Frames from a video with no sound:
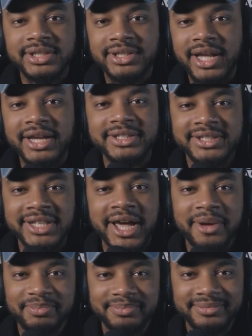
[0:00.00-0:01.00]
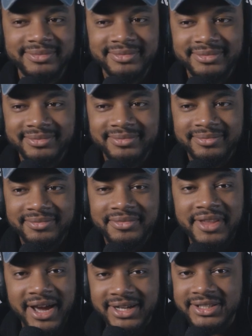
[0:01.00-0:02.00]
is nonstop.
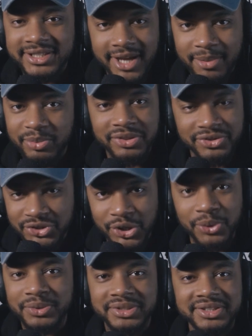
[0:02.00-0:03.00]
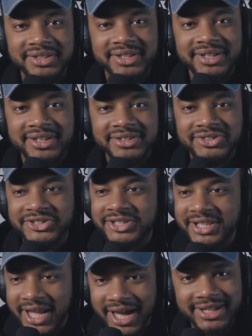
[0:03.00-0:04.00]
Nonstop with jokes.
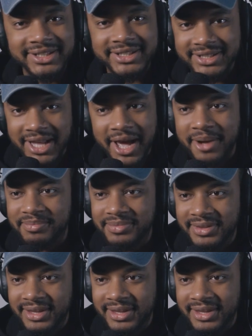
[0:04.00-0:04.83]
Just nonstop.